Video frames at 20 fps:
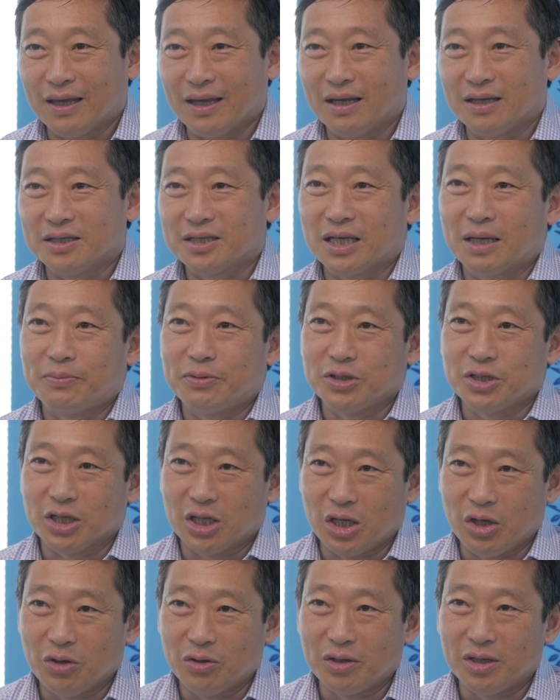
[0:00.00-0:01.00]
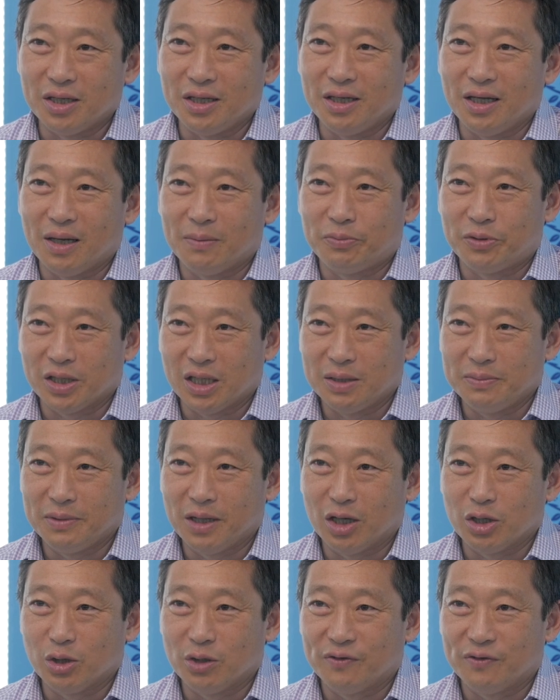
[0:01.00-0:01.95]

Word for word: and cybersecurity at Brigham Young